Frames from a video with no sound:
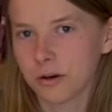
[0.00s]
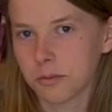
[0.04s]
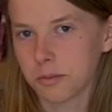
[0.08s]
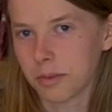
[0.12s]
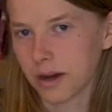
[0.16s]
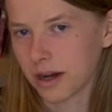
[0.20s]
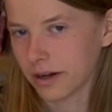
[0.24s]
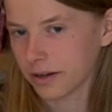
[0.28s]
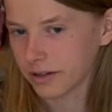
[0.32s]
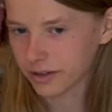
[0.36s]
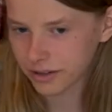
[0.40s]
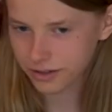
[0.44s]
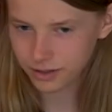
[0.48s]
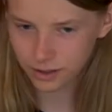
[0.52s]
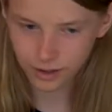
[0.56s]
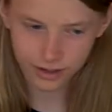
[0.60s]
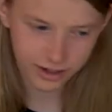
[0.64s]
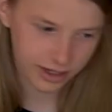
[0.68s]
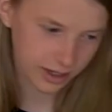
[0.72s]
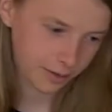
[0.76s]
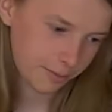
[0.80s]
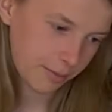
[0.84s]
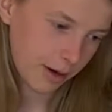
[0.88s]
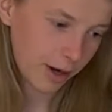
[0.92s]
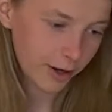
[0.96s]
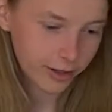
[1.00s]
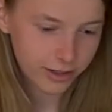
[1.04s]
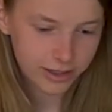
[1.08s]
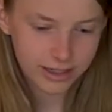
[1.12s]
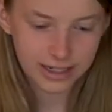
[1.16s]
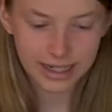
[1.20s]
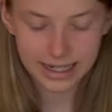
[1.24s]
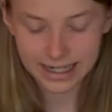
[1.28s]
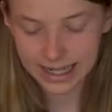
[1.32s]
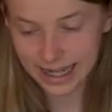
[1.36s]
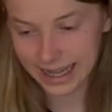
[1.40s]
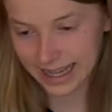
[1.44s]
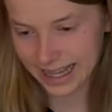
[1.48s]
talking about it,
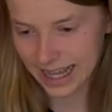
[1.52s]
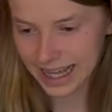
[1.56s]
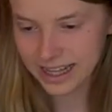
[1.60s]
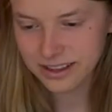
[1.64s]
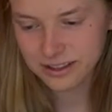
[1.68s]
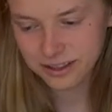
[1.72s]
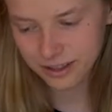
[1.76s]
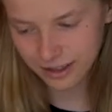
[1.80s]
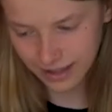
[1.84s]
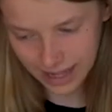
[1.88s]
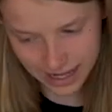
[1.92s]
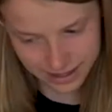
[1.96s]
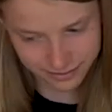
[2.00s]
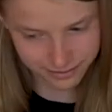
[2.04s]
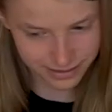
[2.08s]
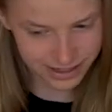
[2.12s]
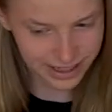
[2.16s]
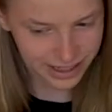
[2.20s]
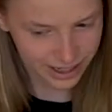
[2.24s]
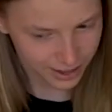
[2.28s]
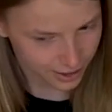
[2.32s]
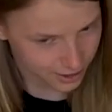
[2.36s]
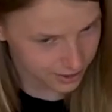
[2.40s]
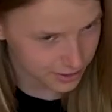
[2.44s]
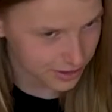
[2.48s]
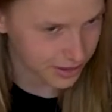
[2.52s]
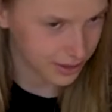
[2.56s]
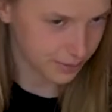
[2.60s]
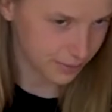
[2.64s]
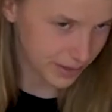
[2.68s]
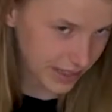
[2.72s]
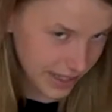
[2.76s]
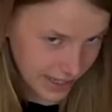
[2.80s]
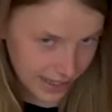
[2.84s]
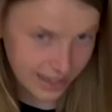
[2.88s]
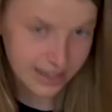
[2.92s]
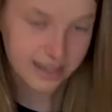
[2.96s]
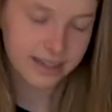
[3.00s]
and I'll get to that video in a
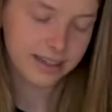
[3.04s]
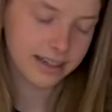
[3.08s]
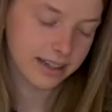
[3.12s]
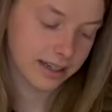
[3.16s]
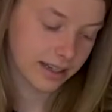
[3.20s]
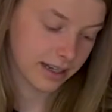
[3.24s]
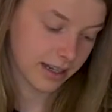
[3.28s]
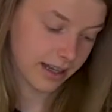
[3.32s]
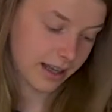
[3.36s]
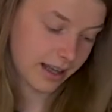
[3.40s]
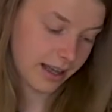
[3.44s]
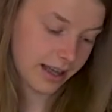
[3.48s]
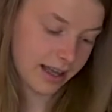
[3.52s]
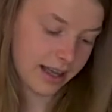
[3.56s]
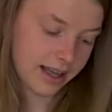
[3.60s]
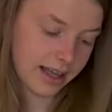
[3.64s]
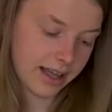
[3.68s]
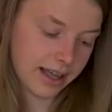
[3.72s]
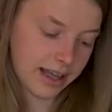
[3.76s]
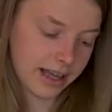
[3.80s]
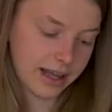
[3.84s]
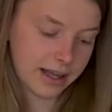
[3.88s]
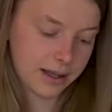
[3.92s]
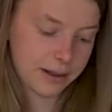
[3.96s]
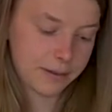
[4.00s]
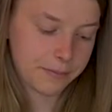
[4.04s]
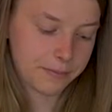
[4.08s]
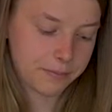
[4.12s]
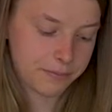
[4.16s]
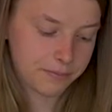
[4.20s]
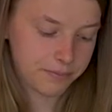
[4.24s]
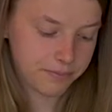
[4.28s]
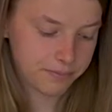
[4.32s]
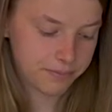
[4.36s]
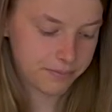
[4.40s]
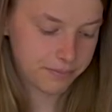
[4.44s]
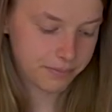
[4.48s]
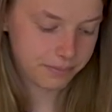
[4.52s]
minute.
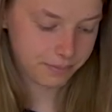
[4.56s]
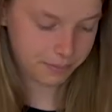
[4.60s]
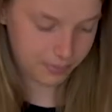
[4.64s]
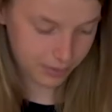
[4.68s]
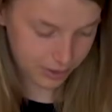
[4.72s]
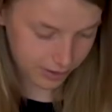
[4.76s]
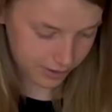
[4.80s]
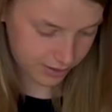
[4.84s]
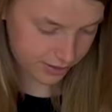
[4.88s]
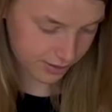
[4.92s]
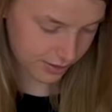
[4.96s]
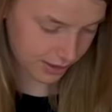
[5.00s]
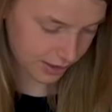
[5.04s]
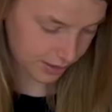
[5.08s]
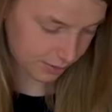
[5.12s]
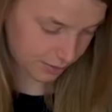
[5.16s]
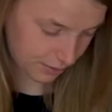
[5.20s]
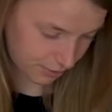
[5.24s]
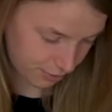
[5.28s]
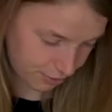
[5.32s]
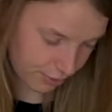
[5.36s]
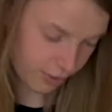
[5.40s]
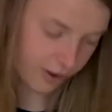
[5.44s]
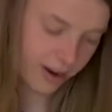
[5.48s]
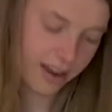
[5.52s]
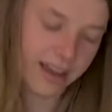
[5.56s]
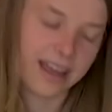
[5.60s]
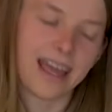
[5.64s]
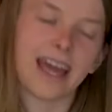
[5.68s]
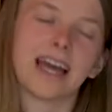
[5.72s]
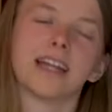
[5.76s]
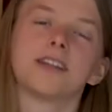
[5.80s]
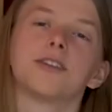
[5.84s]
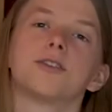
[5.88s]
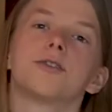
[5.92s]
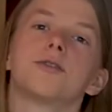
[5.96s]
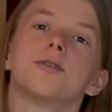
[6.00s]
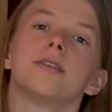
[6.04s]
But before I
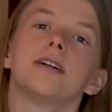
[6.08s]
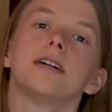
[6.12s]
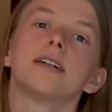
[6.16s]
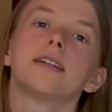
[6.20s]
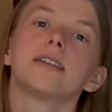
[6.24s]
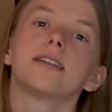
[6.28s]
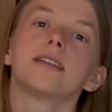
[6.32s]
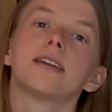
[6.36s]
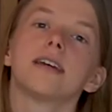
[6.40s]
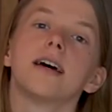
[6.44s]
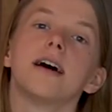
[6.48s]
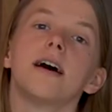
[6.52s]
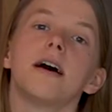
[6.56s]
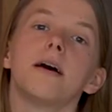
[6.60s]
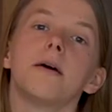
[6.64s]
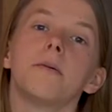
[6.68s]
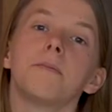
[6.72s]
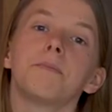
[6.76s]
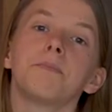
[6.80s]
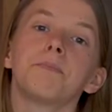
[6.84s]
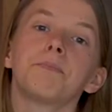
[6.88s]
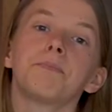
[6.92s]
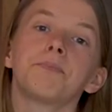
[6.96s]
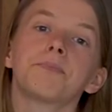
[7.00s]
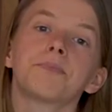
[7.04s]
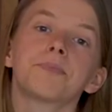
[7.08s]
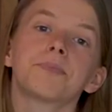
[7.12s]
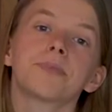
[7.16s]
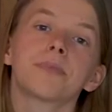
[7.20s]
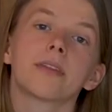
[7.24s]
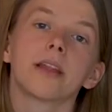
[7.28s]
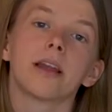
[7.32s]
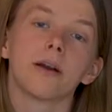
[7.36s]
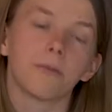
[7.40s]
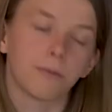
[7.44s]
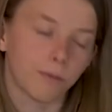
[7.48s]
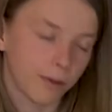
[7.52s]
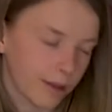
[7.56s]
get to it, in
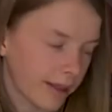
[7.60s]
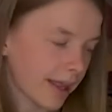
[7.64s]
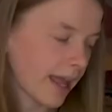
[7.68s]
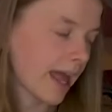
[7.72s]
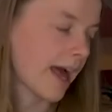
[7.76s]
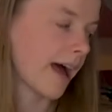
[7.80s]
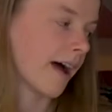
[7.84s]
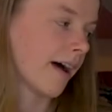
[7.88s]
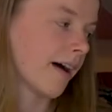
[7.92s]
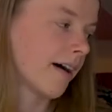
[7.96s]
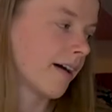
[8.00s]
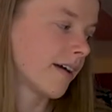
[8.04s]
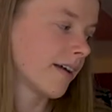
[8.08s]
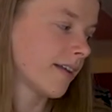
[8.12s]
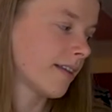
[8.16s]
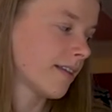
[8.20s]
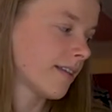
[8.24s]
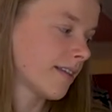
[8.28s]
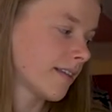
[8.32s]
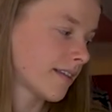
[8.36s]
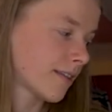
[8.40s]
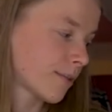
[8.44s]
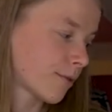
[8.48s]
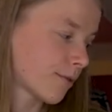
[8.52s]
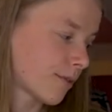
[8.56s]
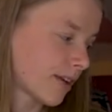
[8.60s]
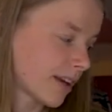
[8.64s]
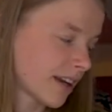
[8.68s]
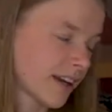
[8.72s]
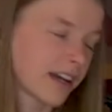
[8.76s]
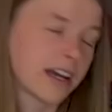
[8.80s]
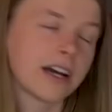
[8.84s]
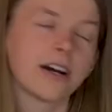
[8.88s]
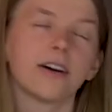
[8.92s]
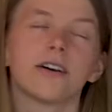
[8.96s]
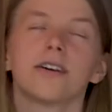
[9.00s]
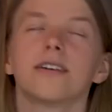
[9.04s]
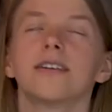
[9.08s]
this
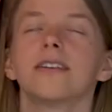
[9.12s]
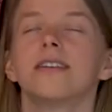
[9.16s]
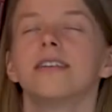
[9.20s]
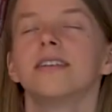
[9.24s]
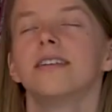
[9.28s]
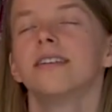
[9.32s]
video,